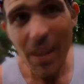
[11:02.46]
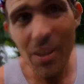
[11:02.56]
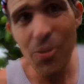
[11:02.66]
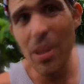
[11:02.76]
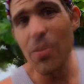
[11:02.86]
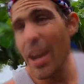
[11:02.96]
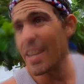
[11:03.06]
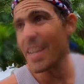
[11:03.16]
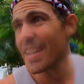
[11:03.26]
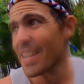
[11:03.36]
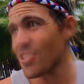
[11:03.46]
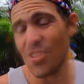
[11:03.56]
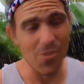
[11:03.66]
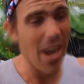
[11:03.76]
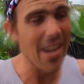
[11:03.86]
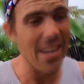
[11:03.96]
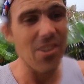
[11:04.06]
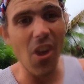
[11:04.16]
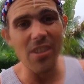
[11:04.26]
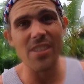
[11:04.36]
It's really raining, just raining
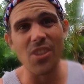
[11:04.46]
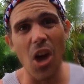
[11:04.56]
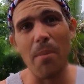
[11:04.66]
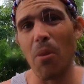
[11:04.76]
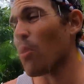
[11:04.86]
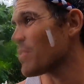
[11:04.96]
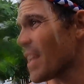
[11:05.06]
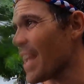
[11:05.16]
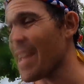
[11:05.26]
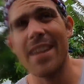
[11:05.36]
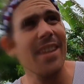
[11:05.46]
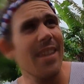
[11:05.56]
non-stop all day.